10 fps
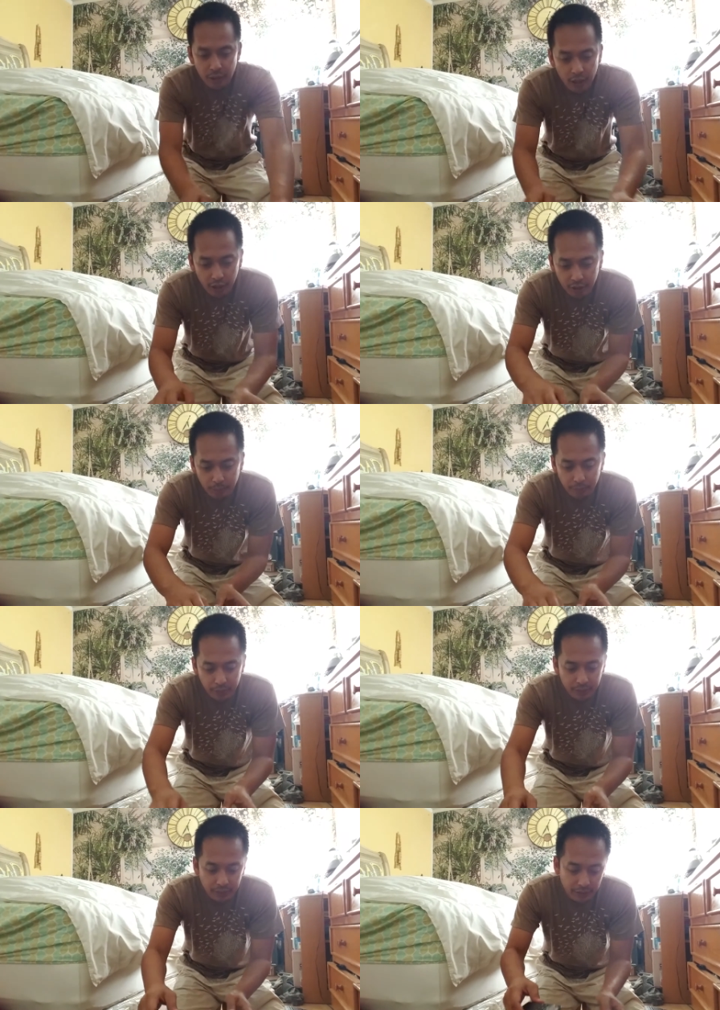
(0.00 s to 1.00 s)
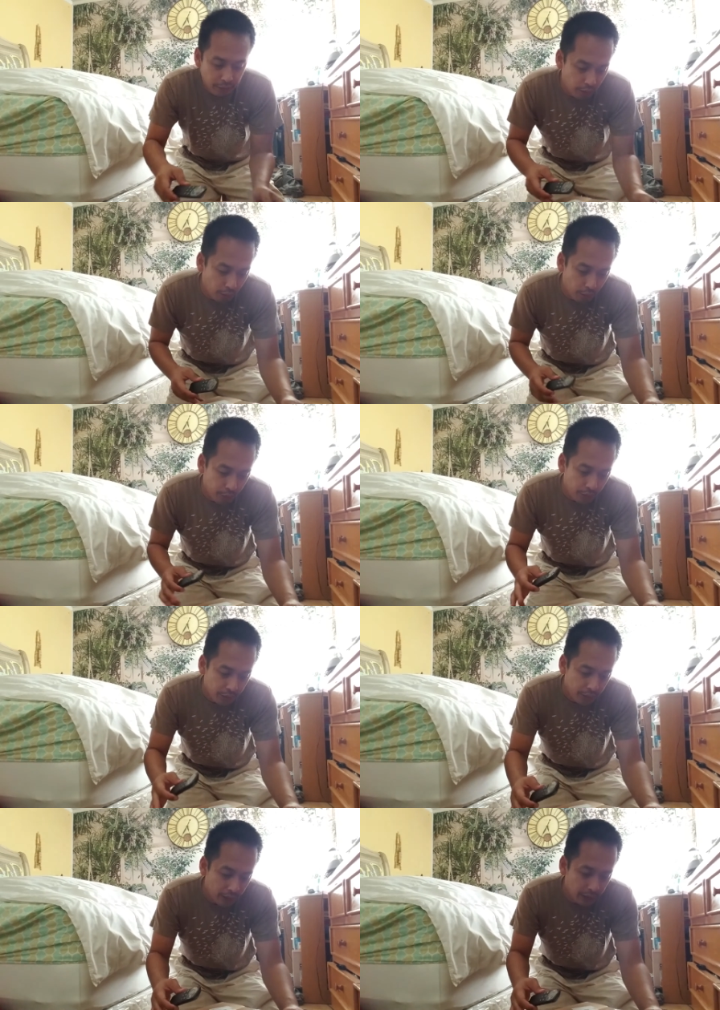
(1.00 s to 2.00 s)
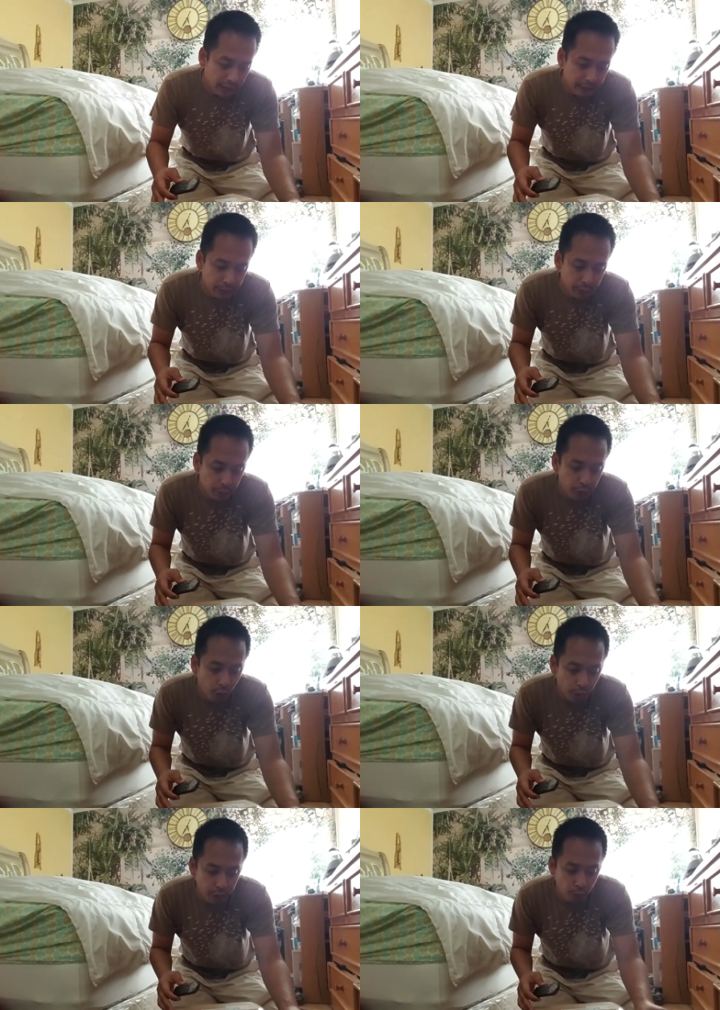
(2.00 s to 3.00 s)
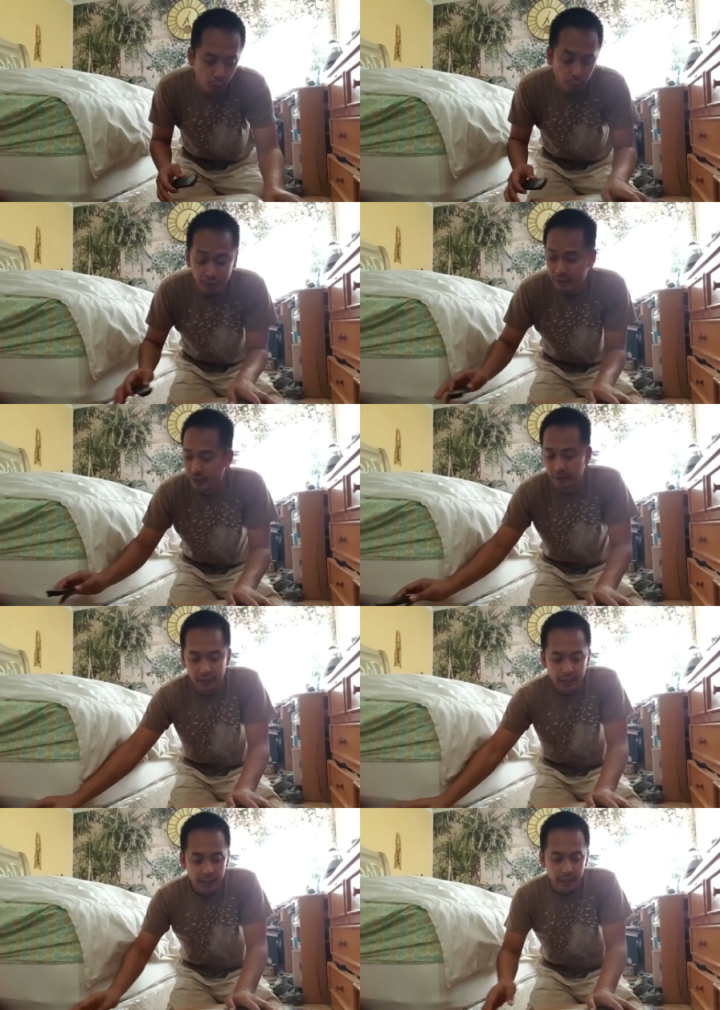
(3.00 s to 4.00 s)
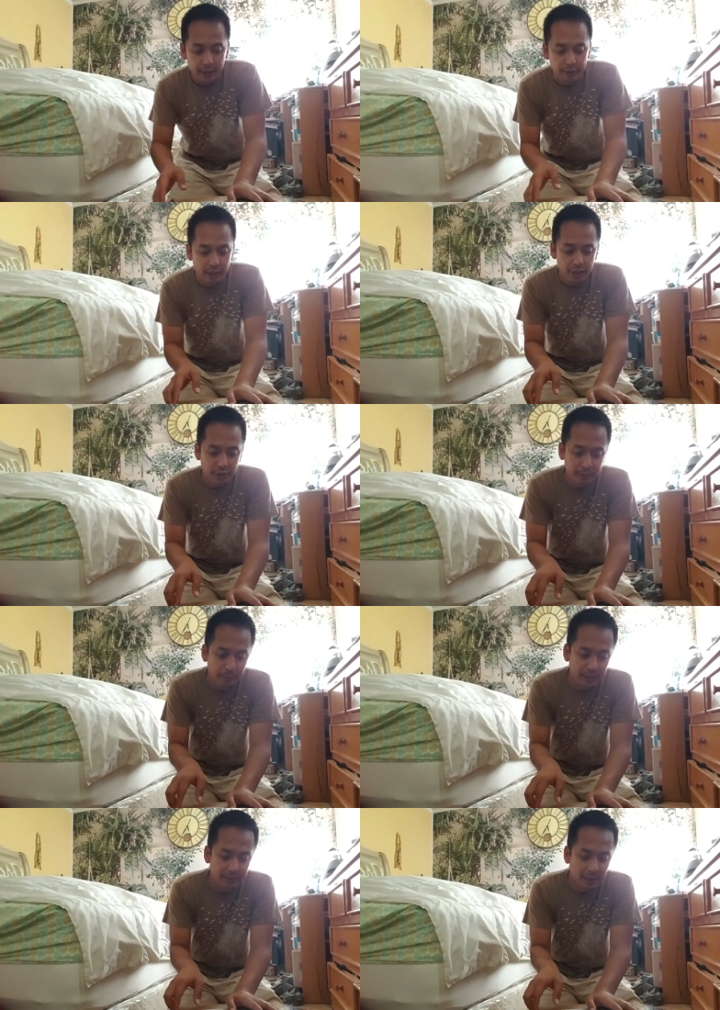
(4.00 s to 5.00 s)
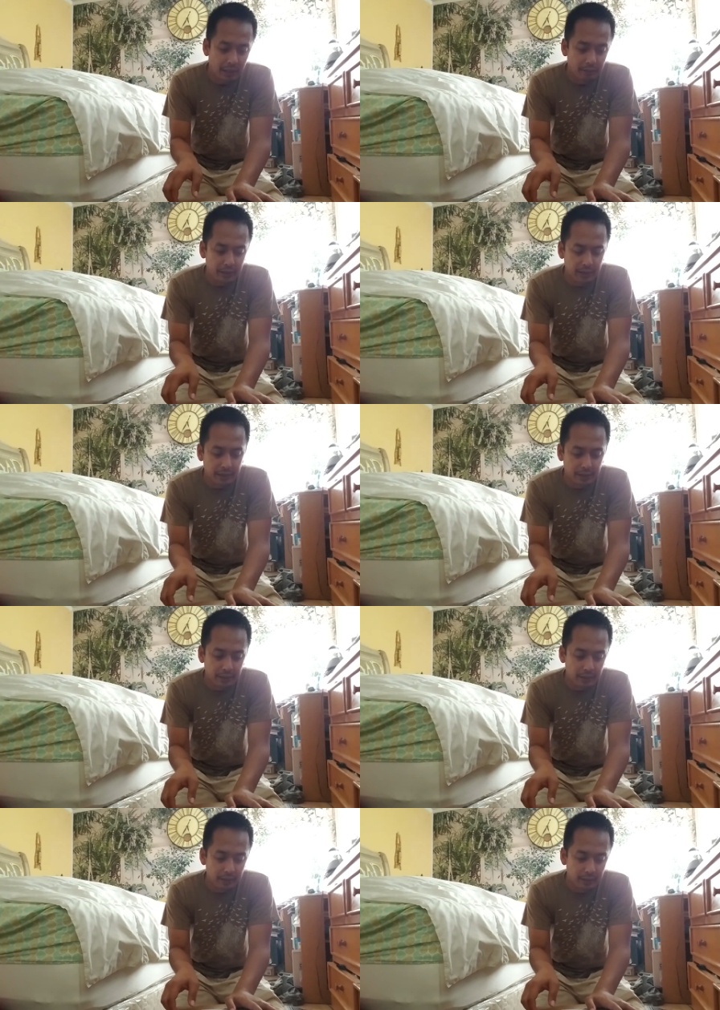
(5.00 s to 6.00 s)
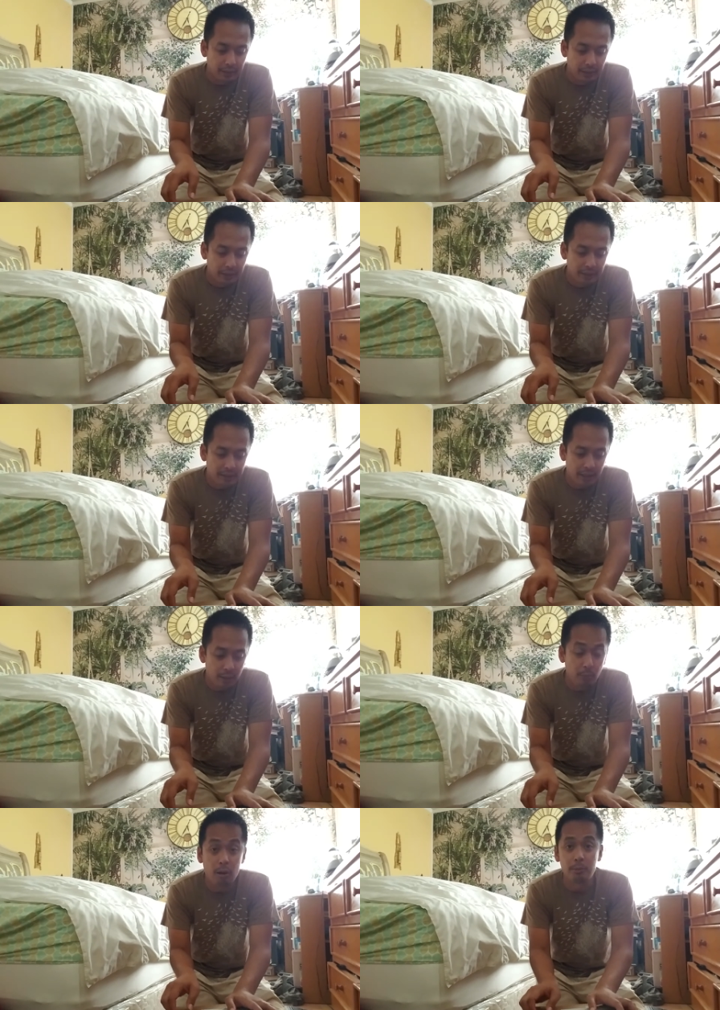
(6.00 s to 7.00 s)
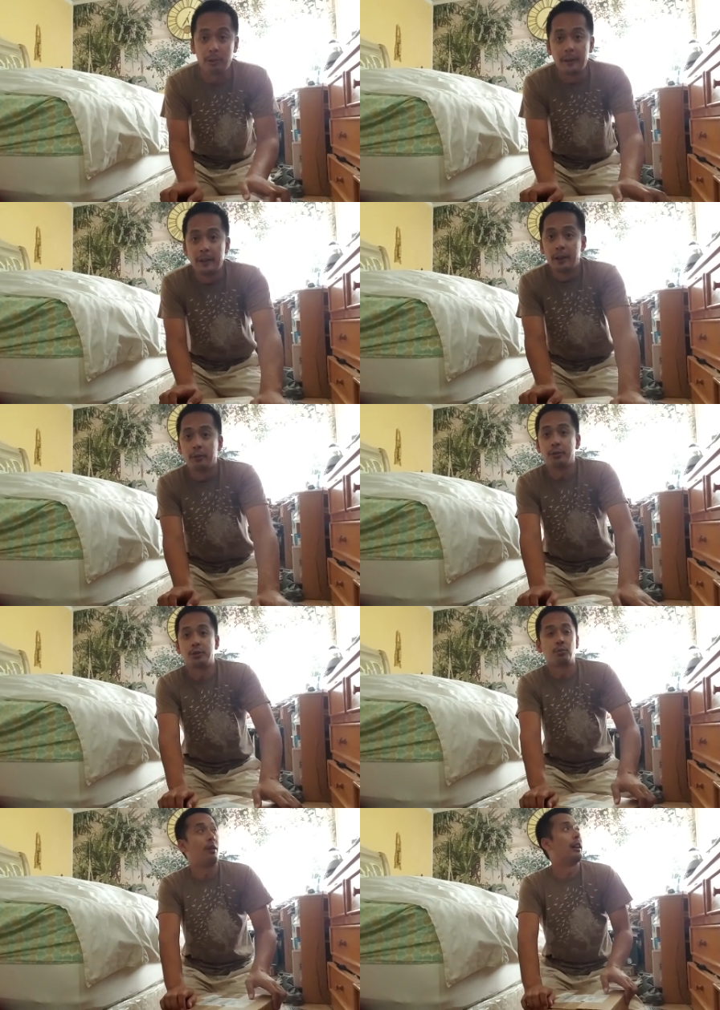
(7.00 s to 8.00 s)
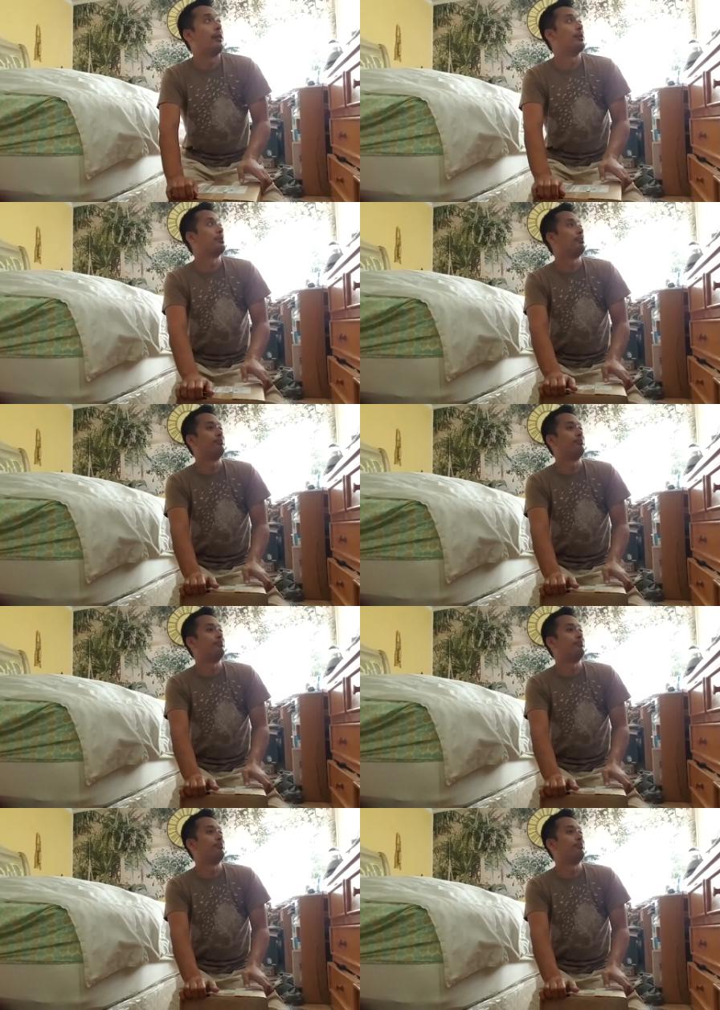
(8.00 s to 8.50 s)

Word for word: a company called Elite Garden Wholesale, and they're actually based out in uh, Santa Barbara, which is why I was